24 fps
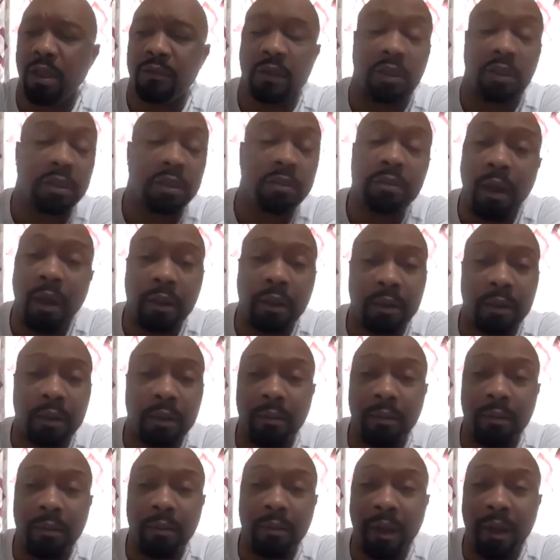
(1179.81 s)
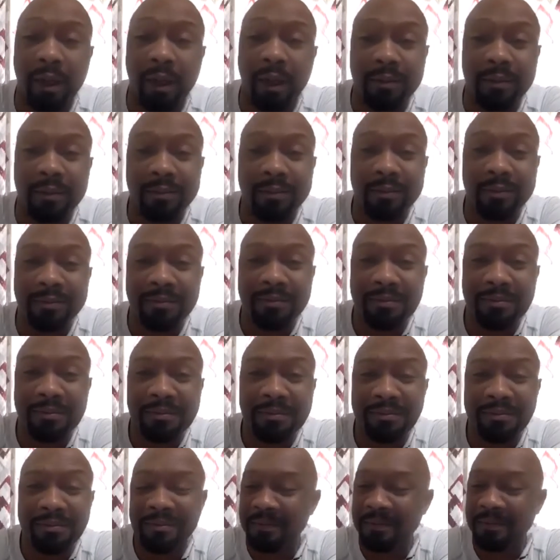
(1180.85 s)
And I was like, oh wow, this is just
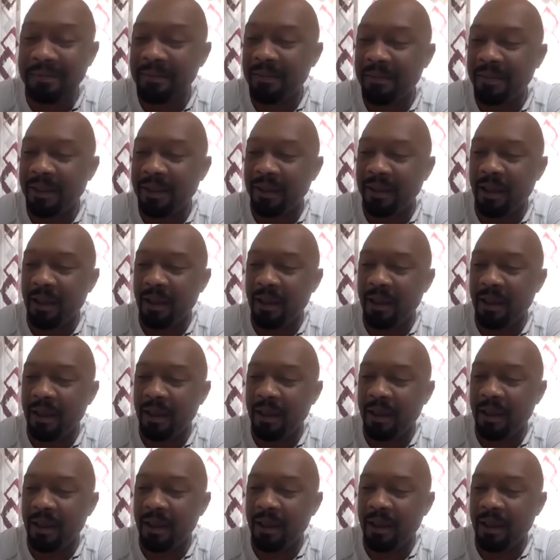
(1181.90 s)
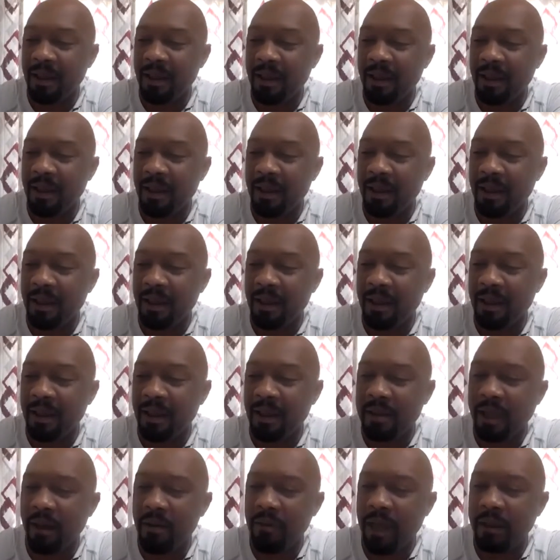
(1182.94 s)
confirmation. That's sometimes that's all you need is confirmation
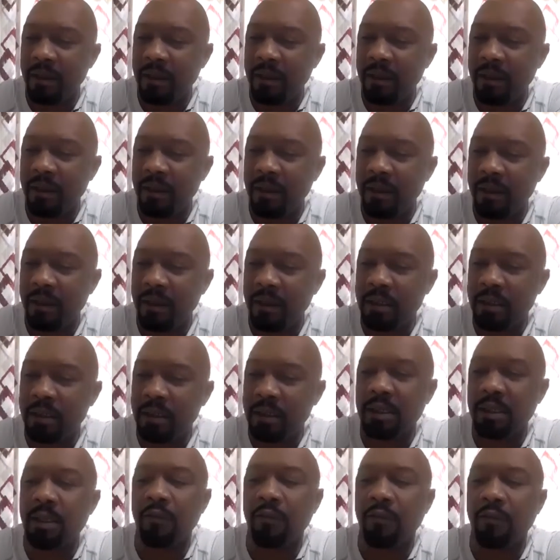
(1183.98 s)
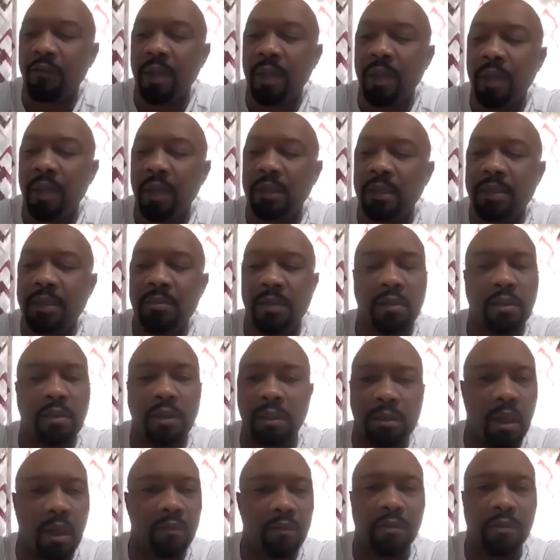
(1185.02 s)
that you're doing something right.
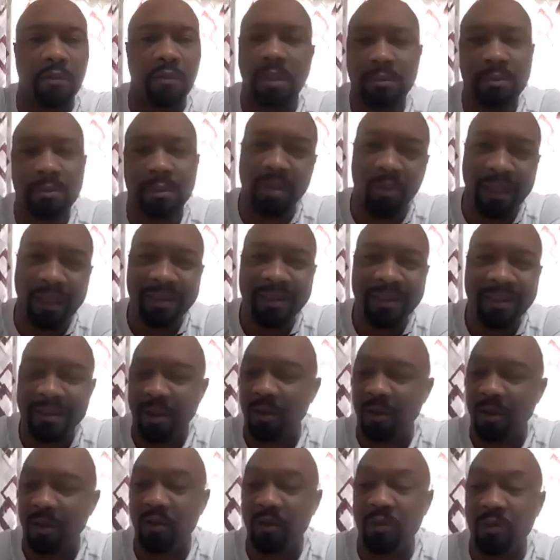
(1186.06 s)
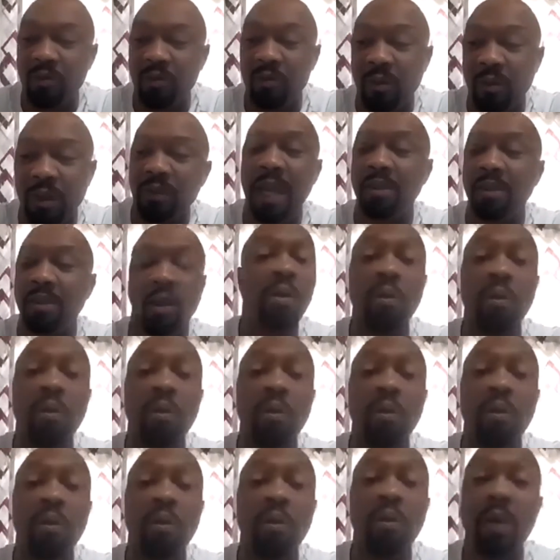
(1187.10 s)
So even not knowing what I was
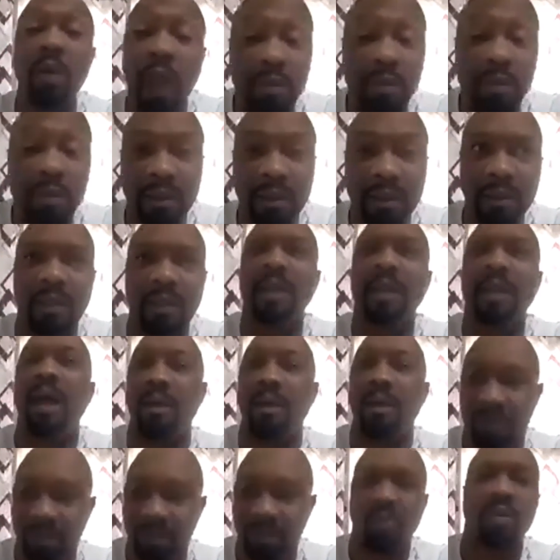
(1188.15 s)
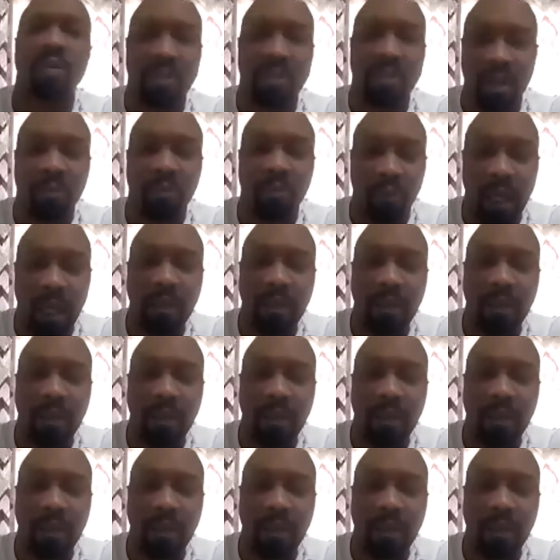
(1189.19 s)
doing, I was doing something right.